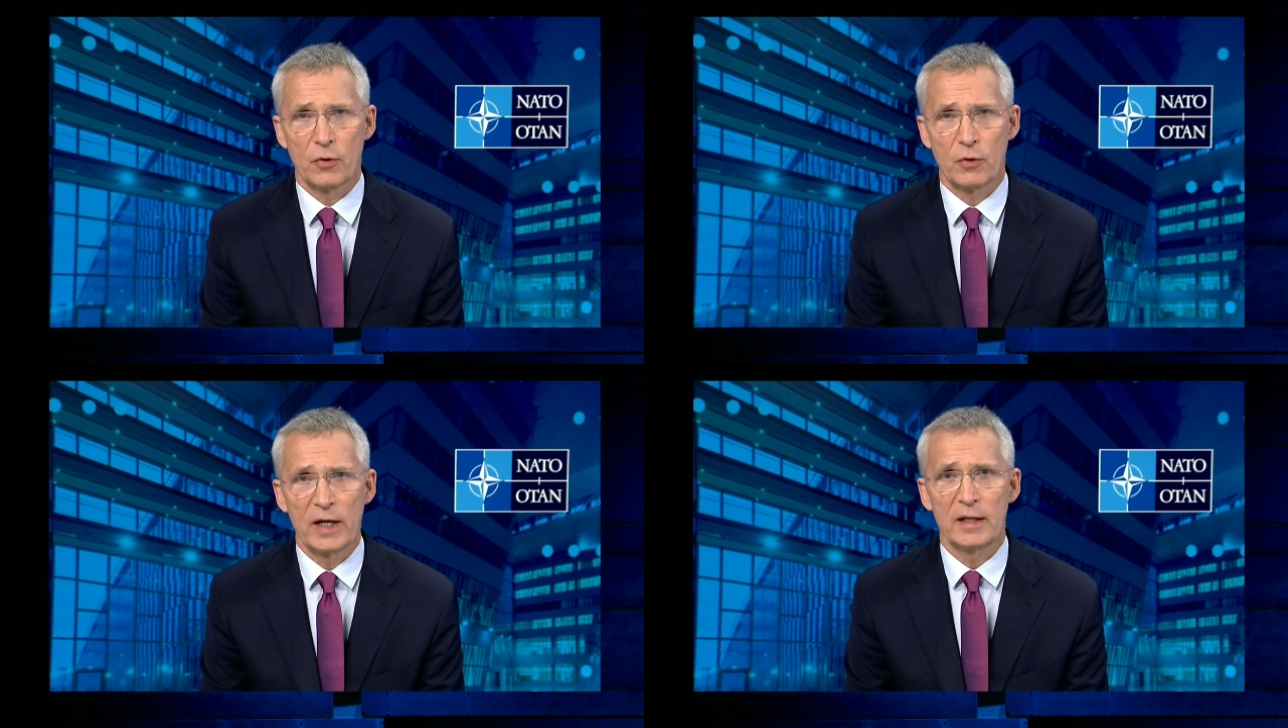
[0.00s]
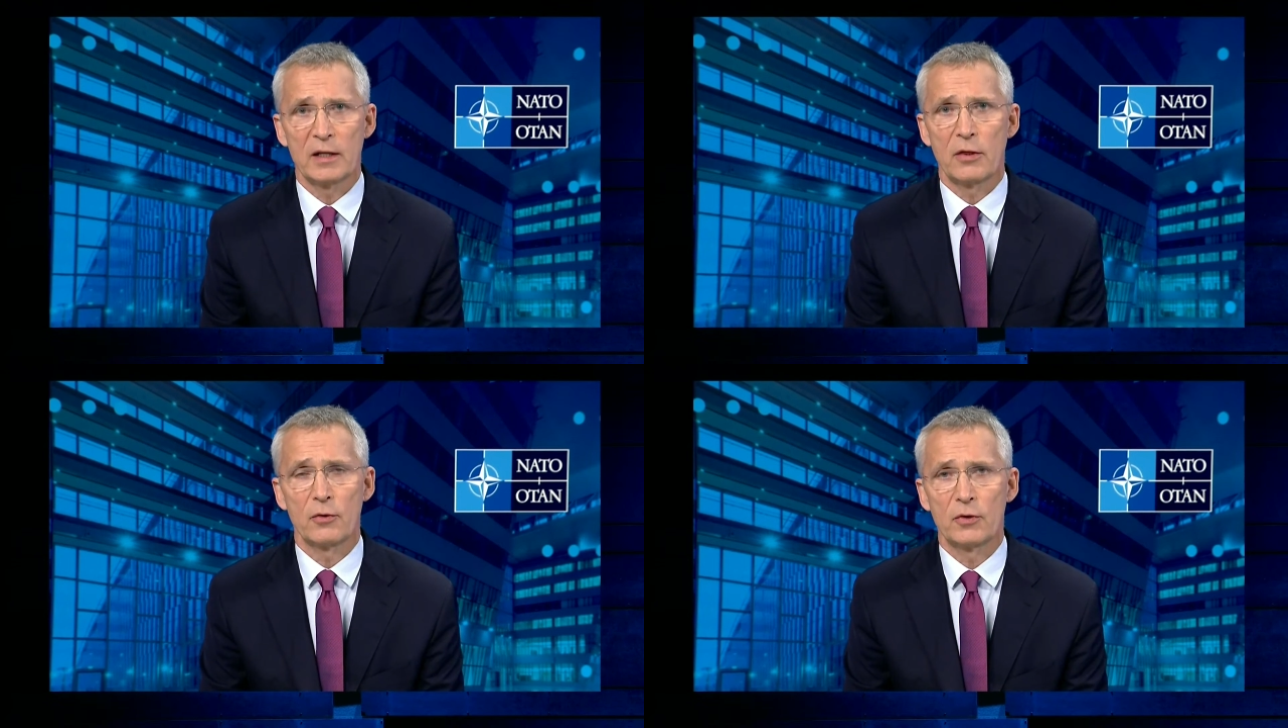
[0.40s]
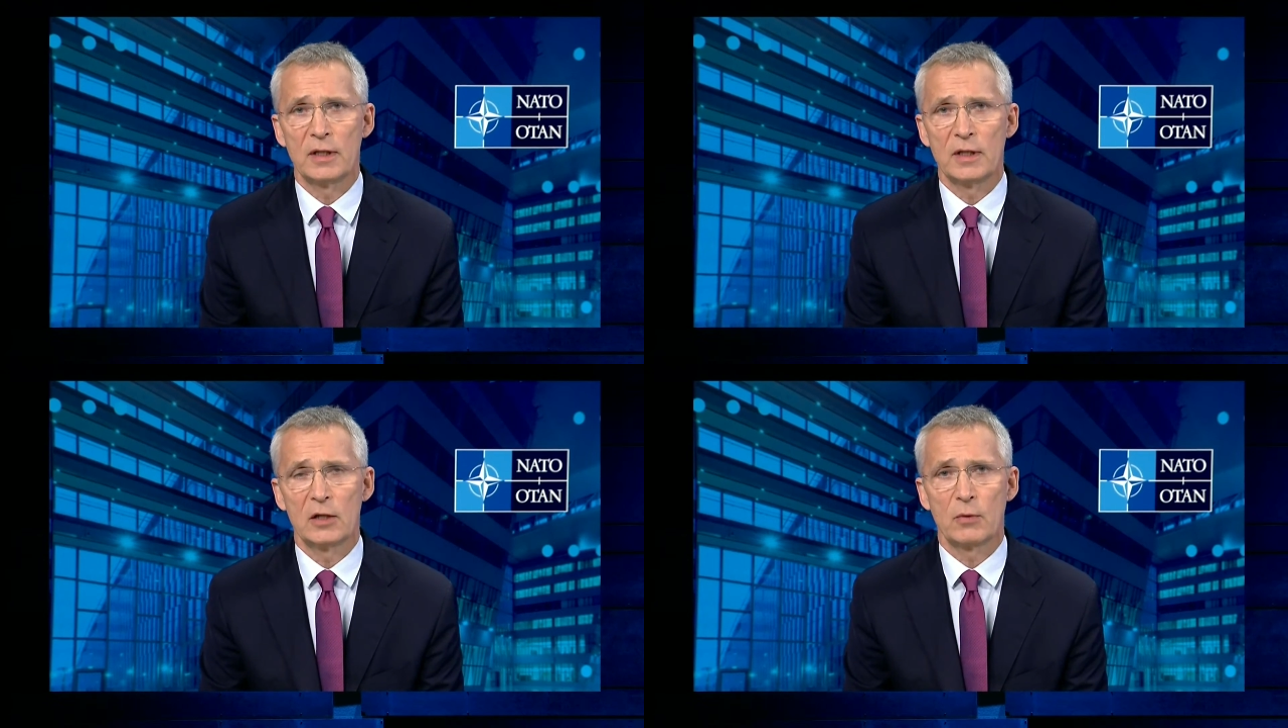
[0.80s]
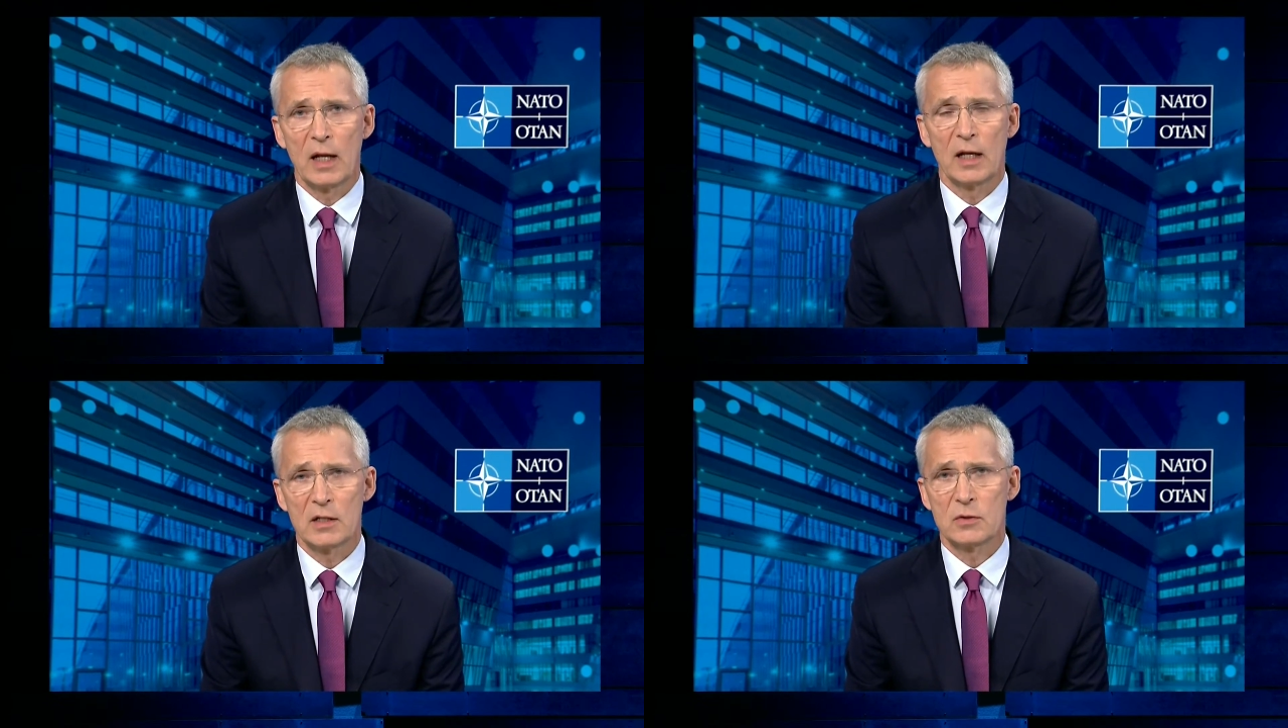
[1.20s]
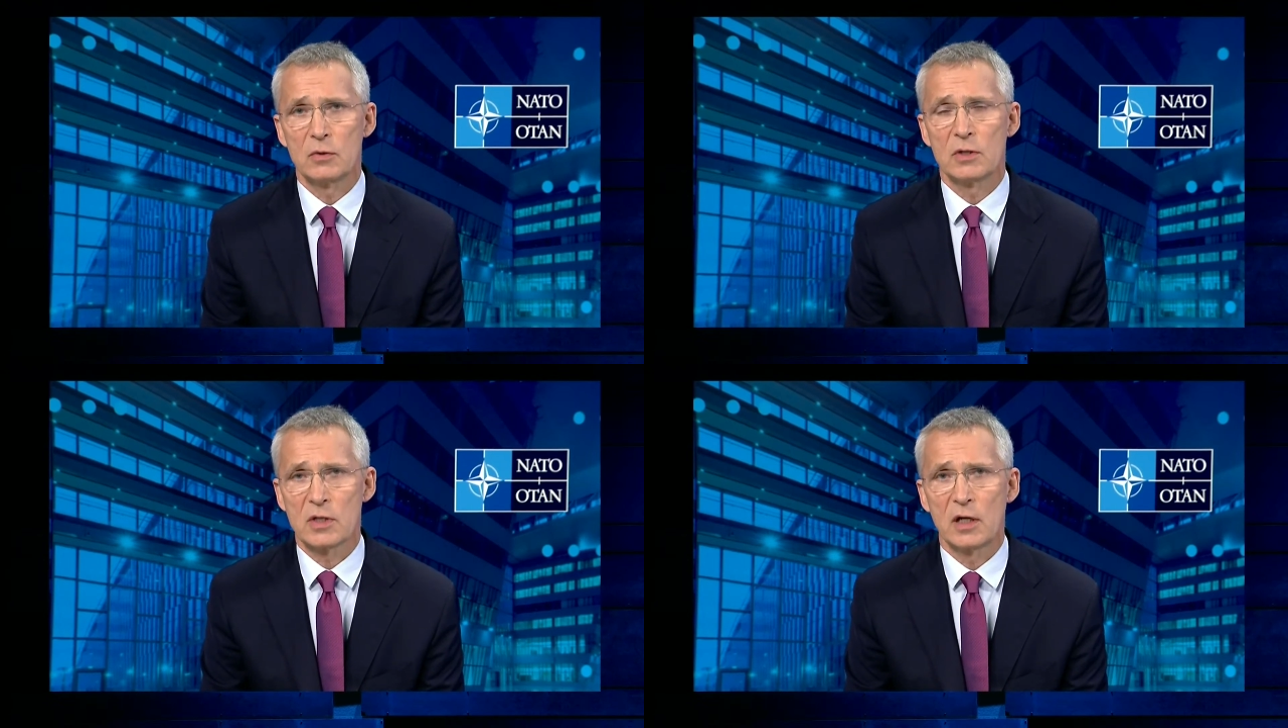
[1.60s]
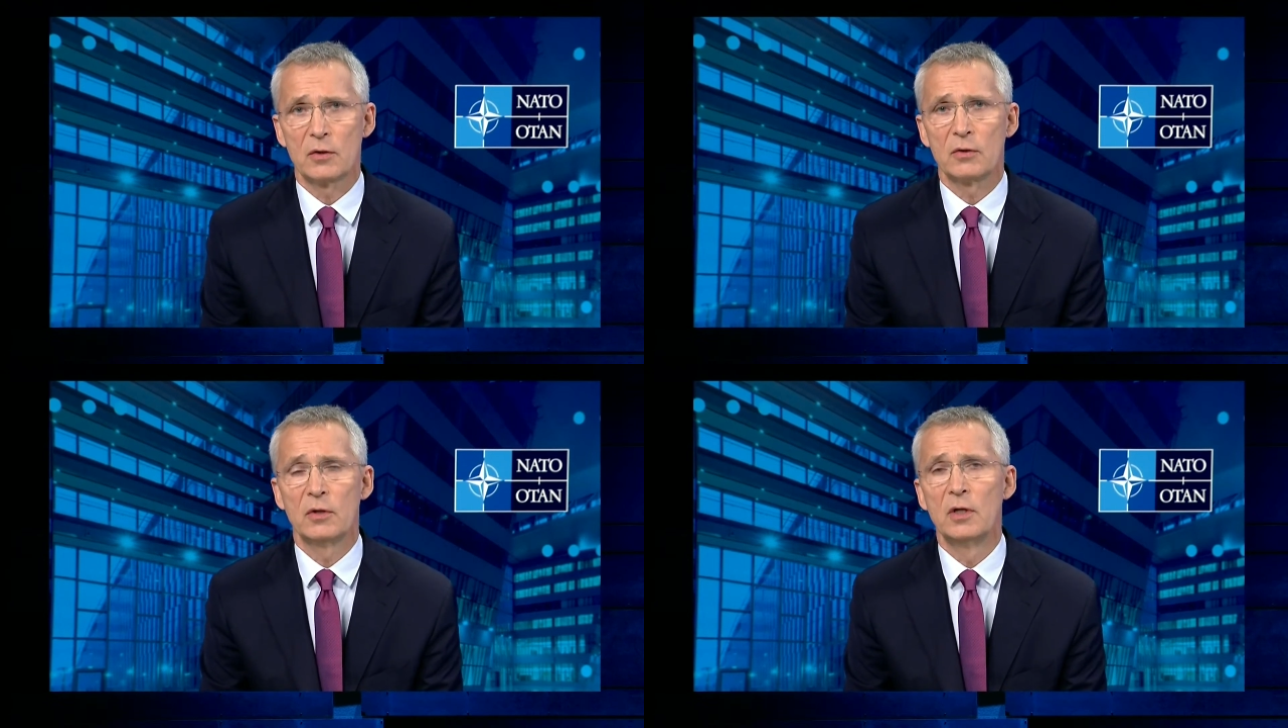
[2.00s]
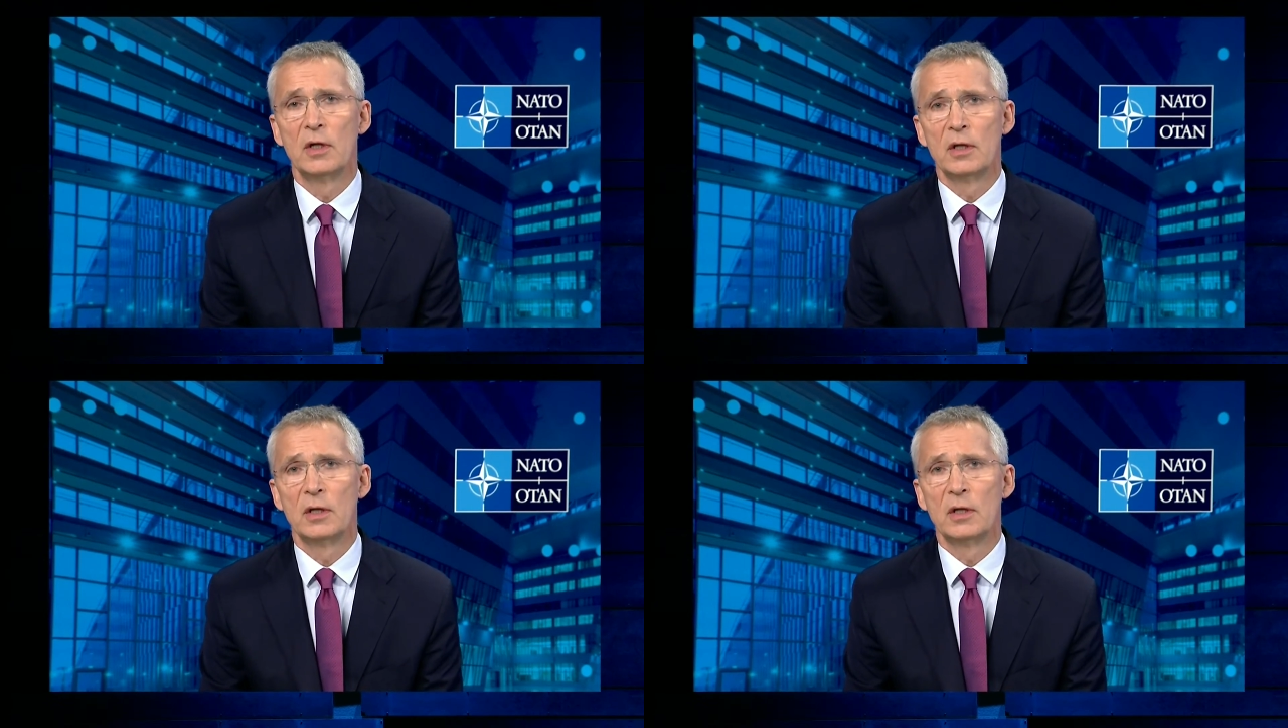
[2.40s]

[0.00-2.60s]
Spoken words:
Ukraine and 30 NATO allies to decide on